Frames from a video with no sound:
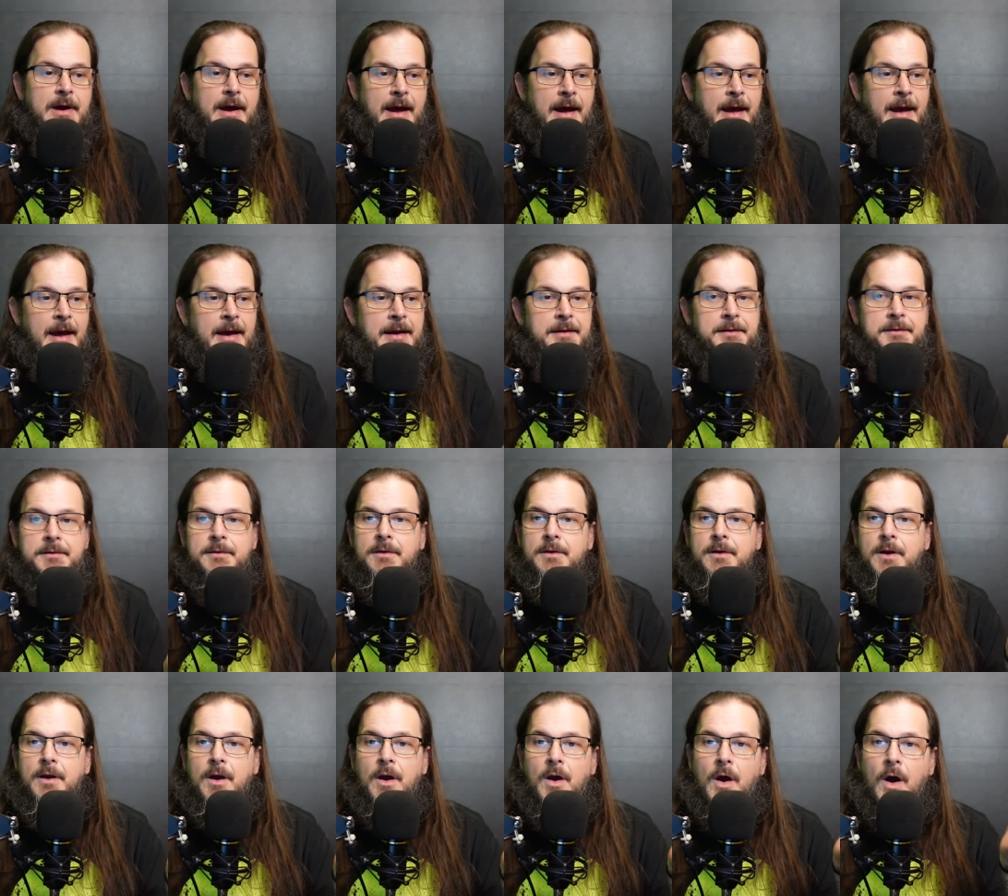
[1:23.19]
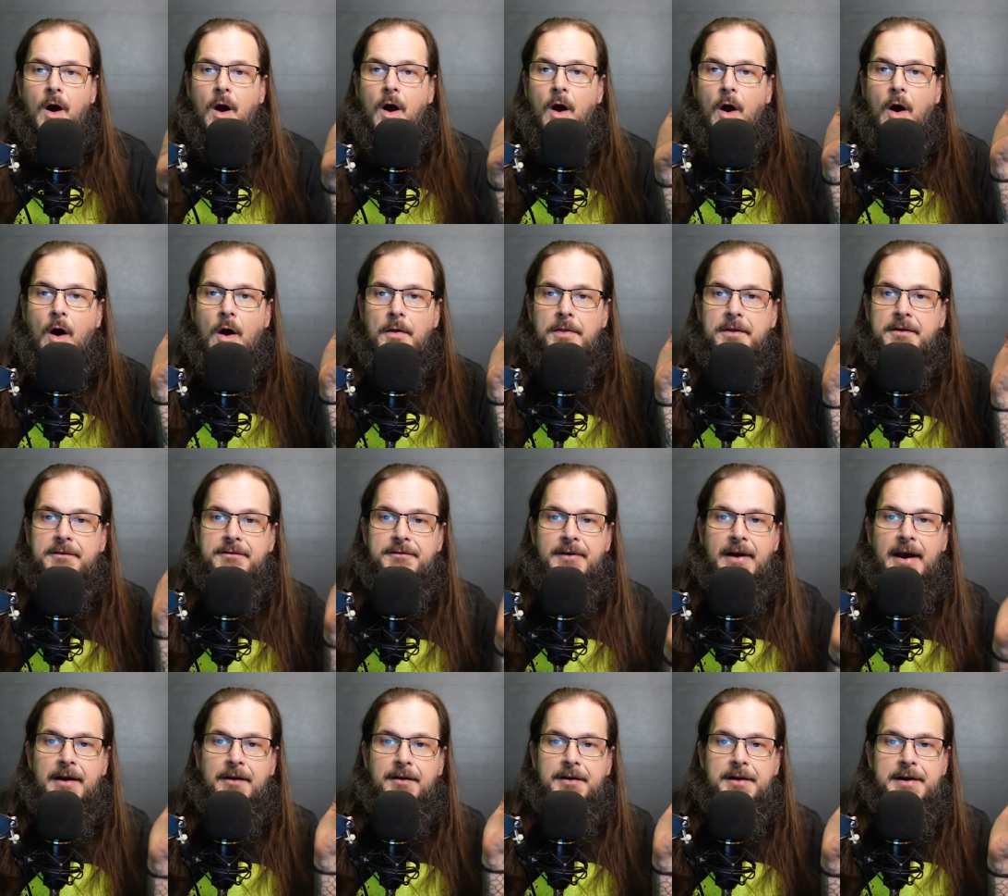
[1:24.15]
And on the
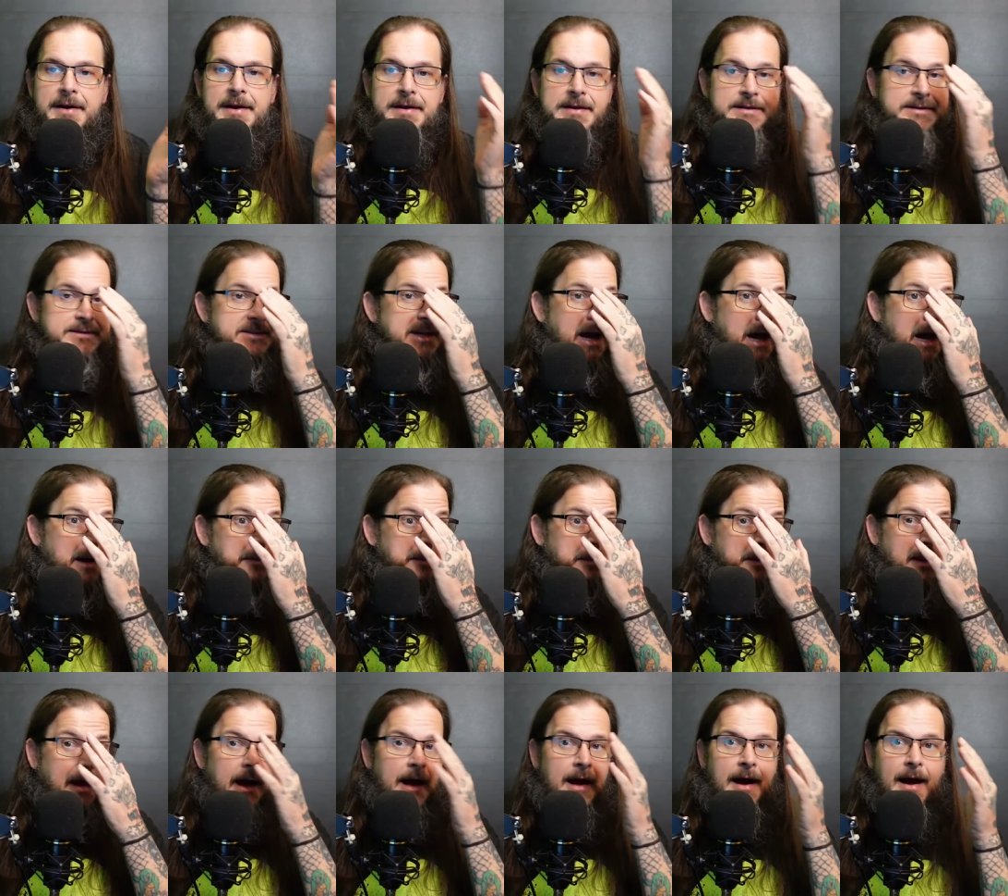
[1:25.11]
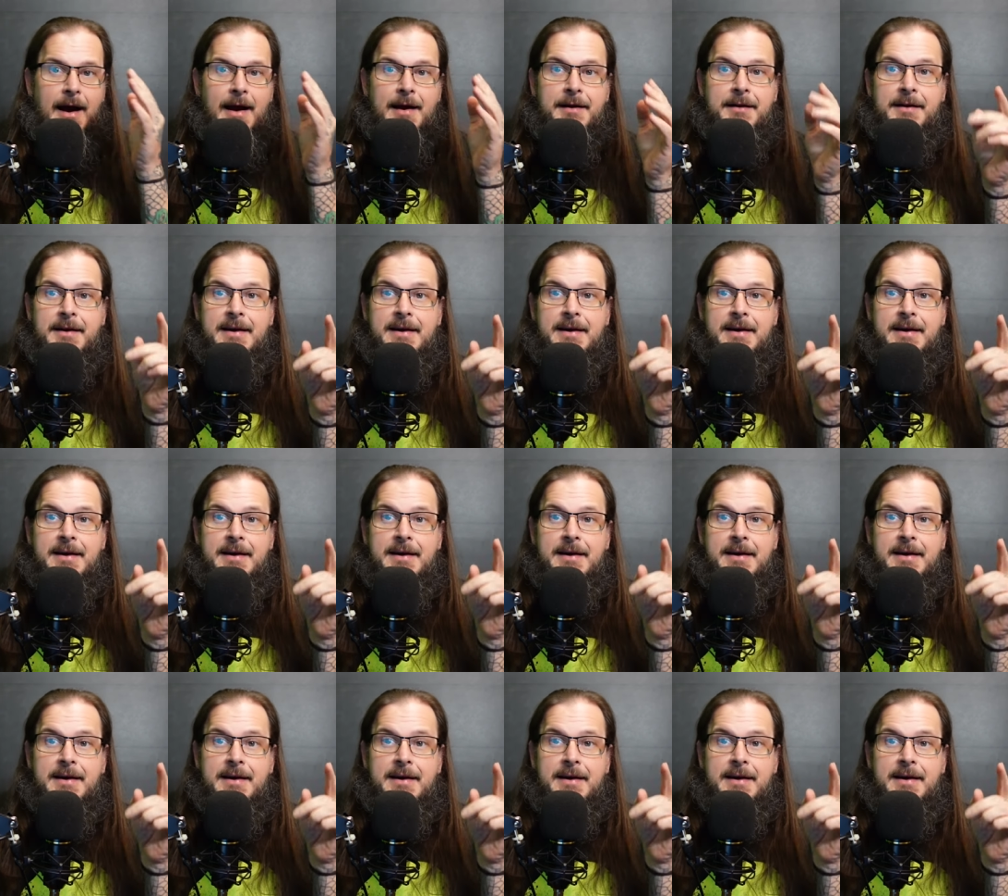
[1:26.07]
very top line,